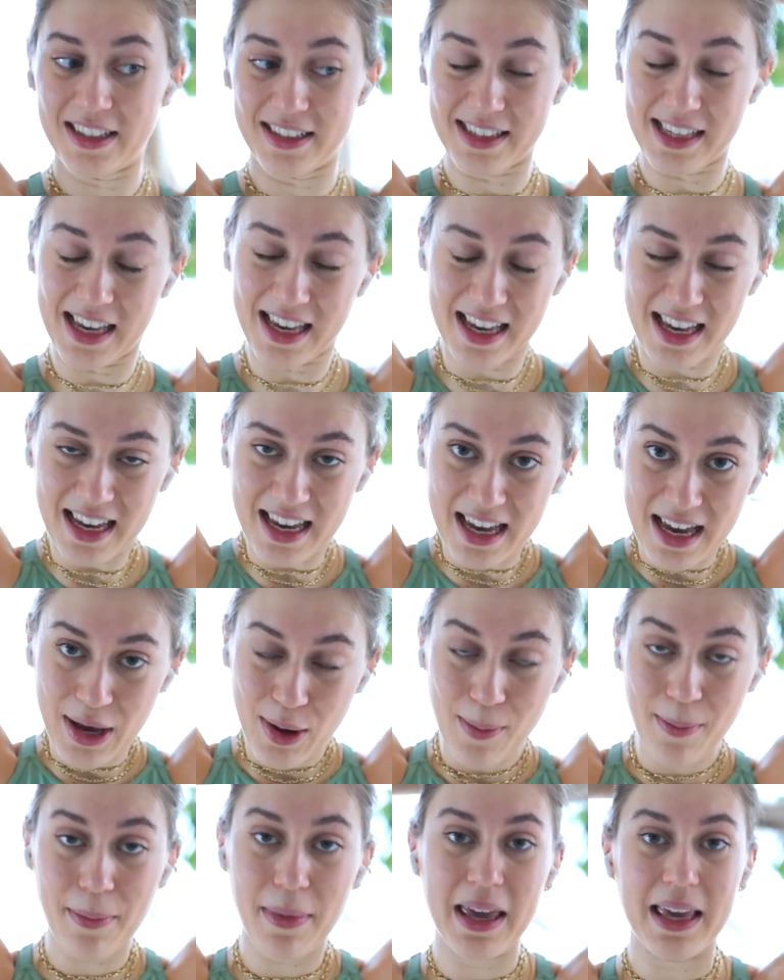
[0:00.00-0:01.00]
is
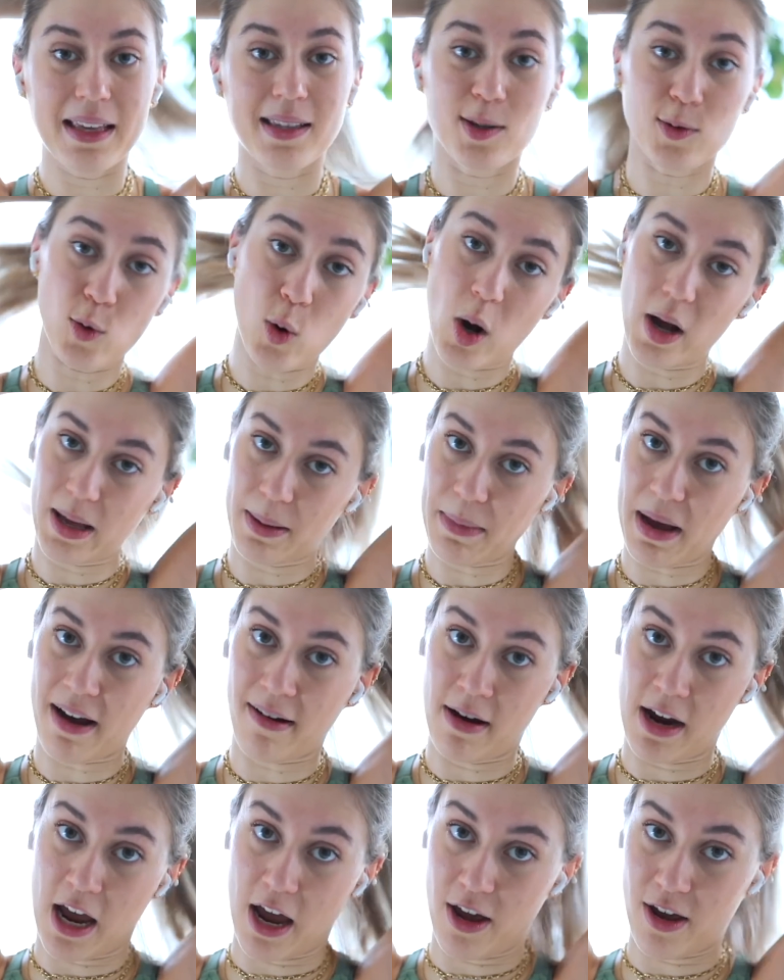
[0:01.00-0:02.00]
me squatting
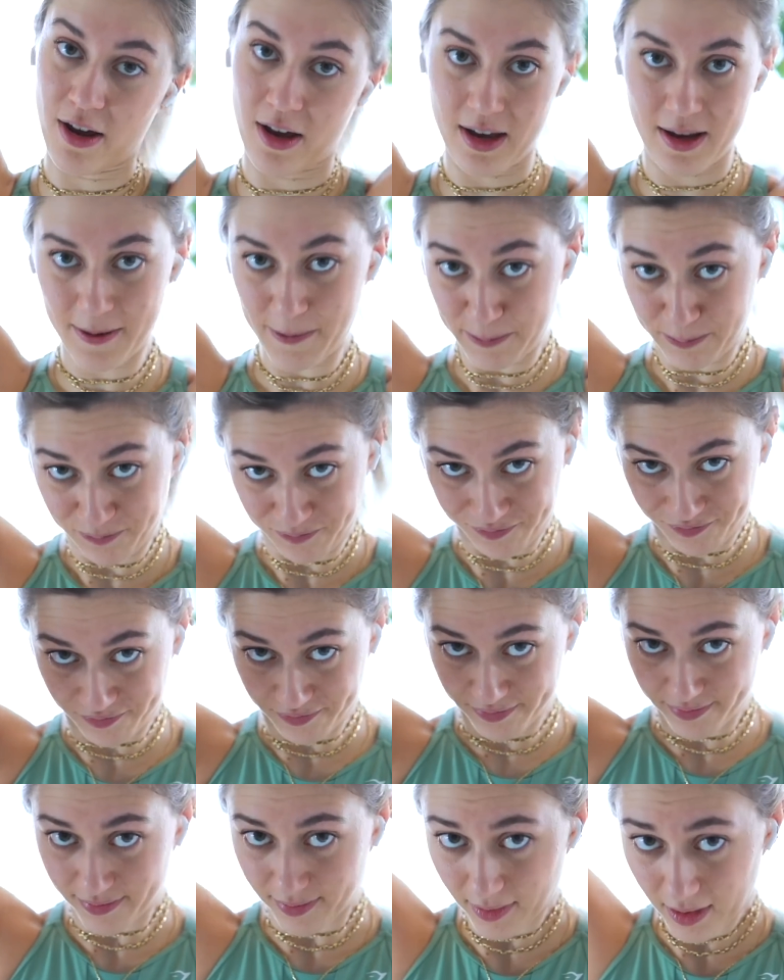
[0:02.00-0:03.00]
Mario
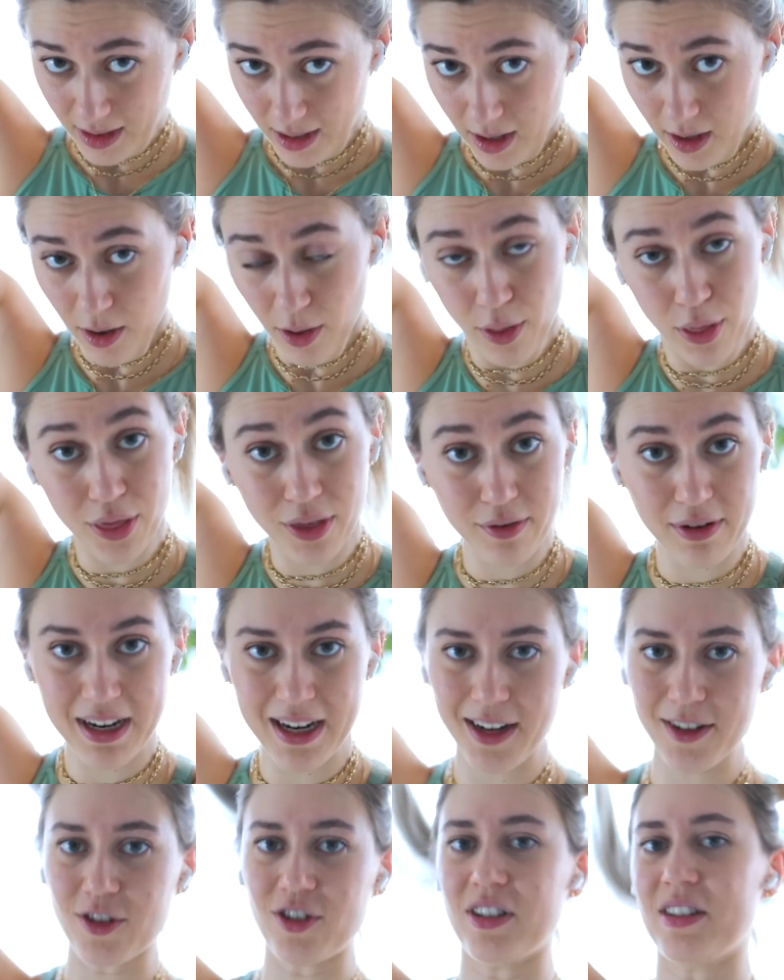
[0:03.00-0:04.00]

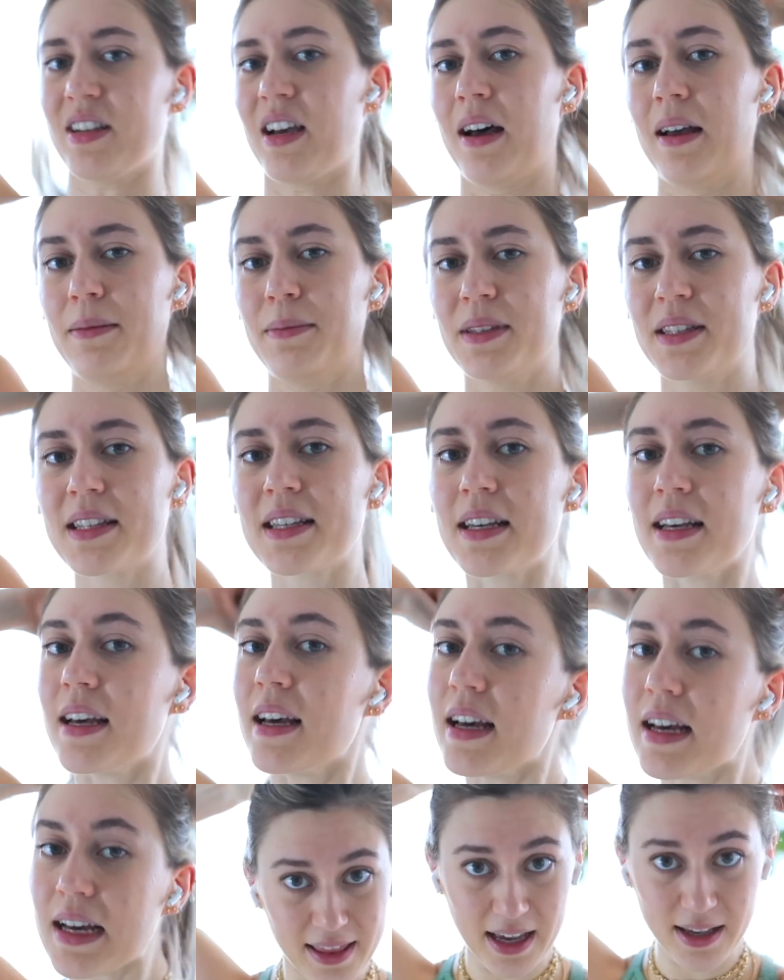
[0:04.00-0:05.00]
300 times.
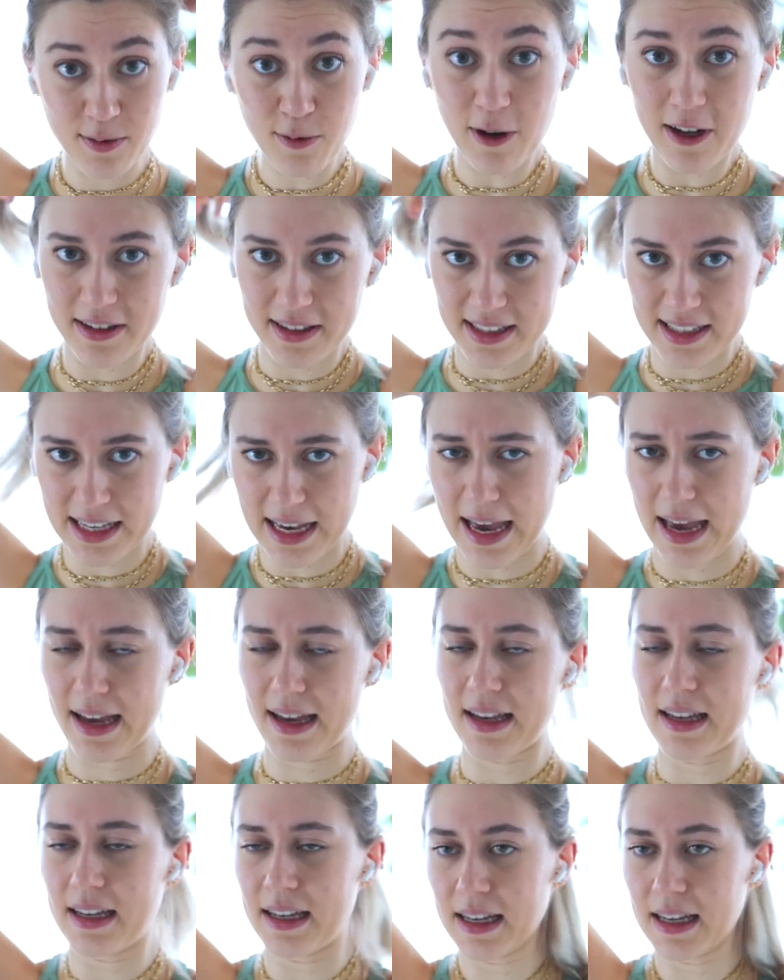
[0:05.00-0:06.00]
That's one set.